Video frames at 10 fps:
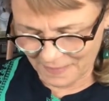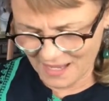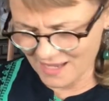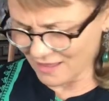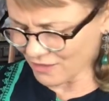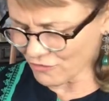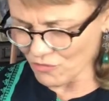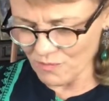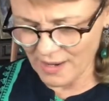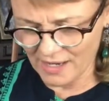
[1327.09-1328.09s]
I
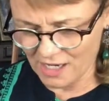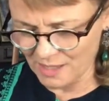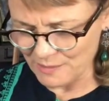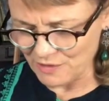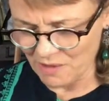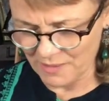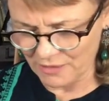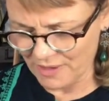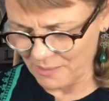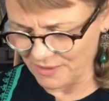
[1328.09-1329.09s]
threw my arms around my
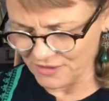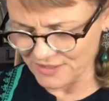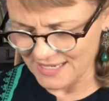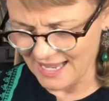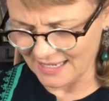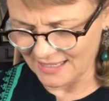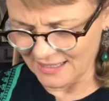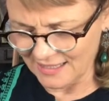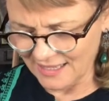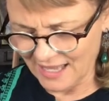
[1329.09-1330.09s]
grandmother's neck,
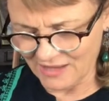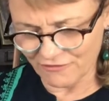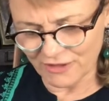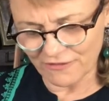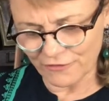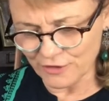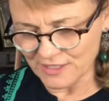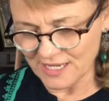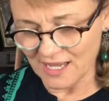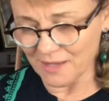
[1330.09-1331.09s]
and for the
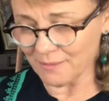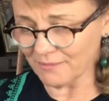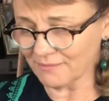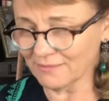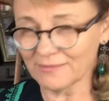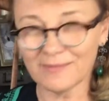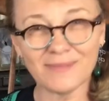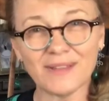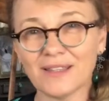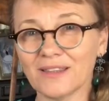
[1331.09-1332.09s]
first time,
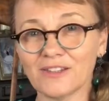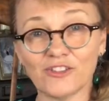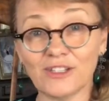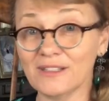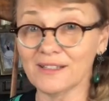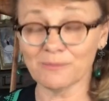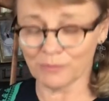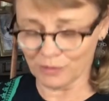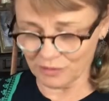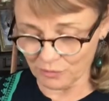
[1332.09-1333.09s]
she didn't
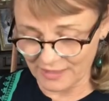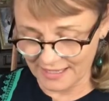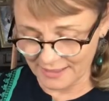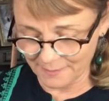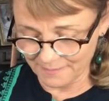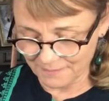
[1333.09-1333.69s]
pull away.